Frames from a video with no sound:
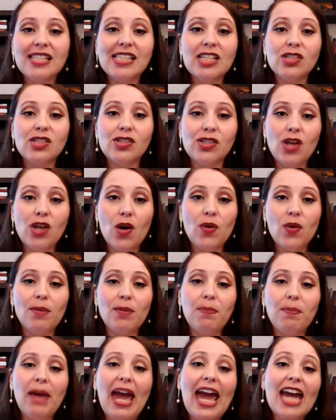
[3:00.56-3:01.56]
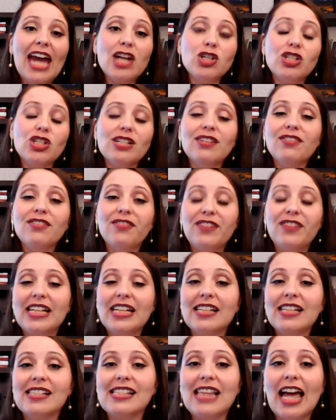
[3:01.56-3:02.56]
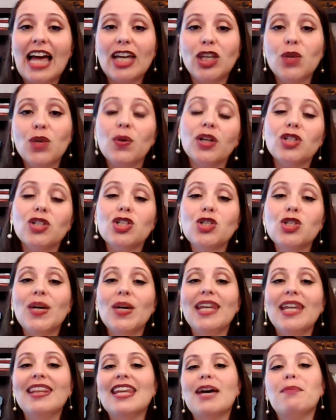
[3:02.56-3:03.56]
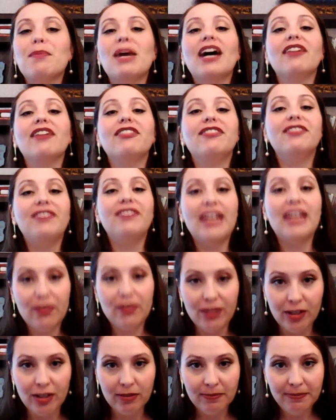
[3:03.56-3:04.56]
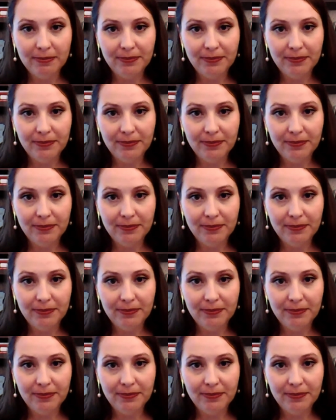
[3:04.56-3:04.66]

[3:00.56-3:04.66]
it so the patient feels like you are doing them a favor.